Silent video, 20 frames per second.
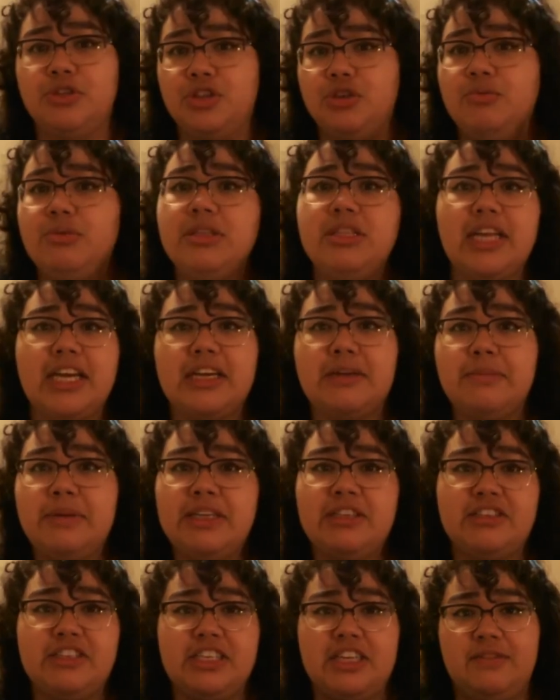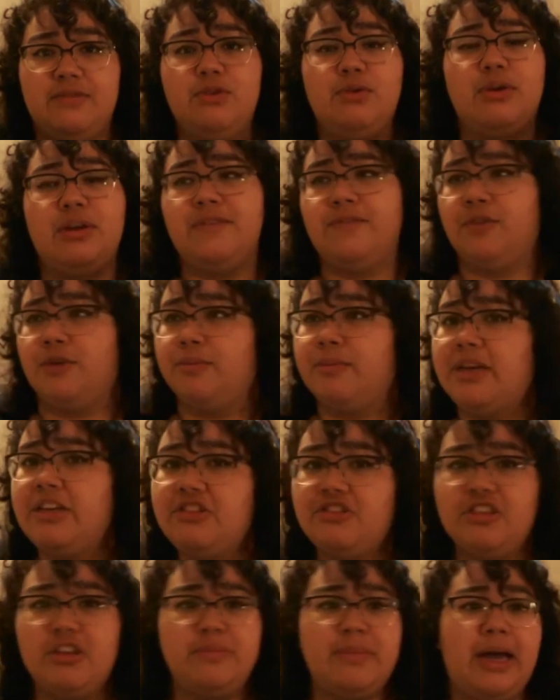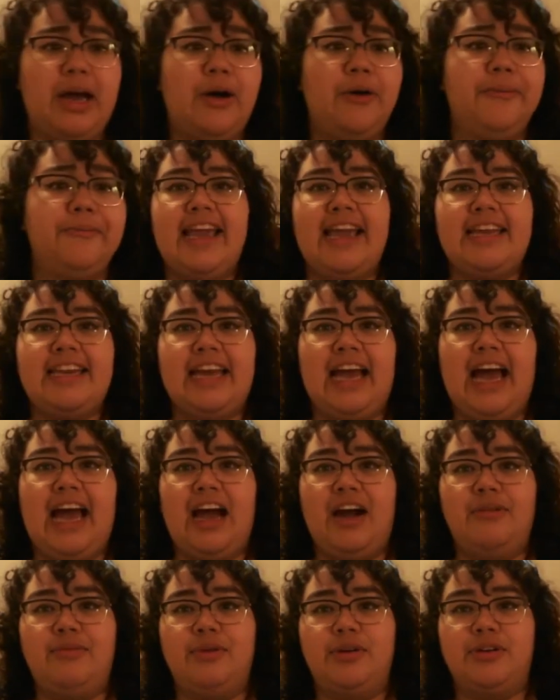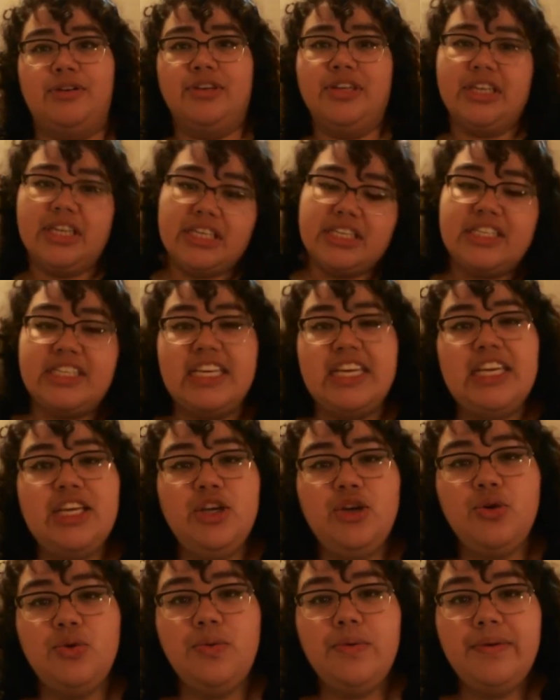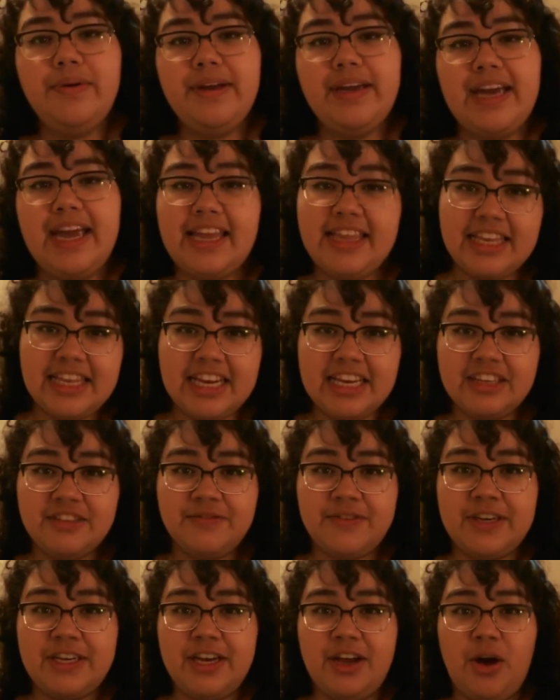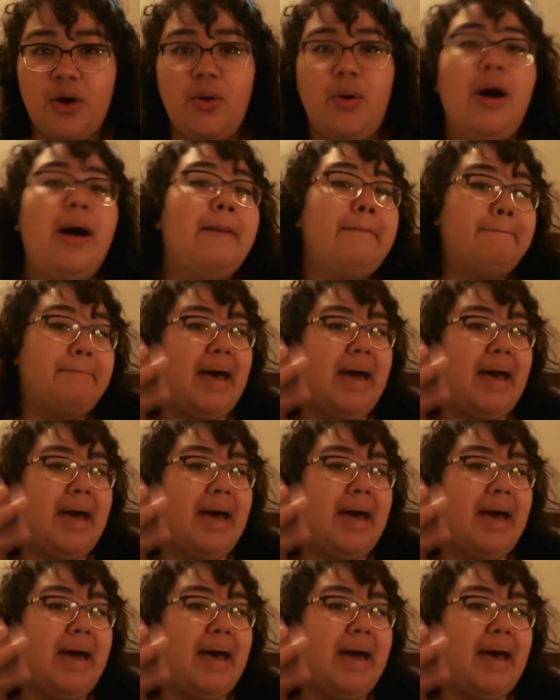you would like me to give you information about. And I will see you in the next video.